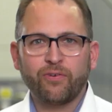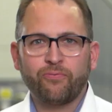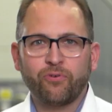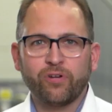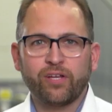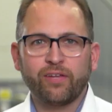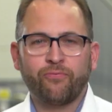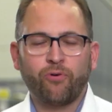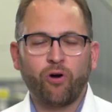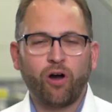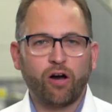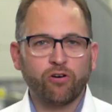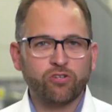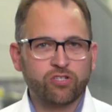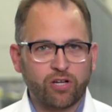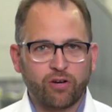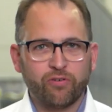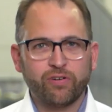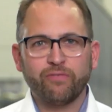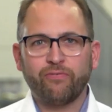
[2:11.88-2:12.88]
of data that we
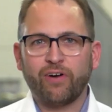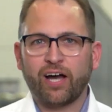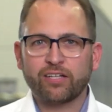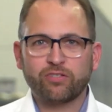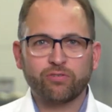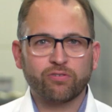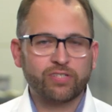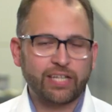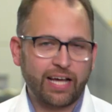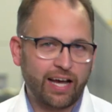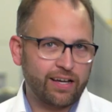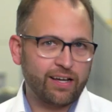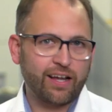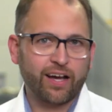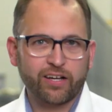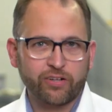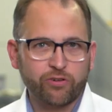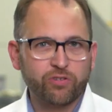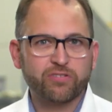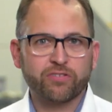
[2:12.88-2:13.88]
can use for
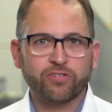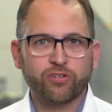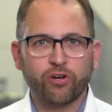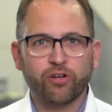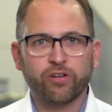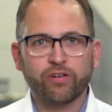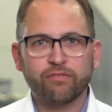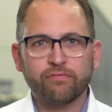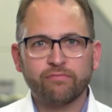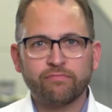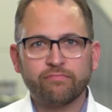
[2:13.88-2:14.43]
performing predictive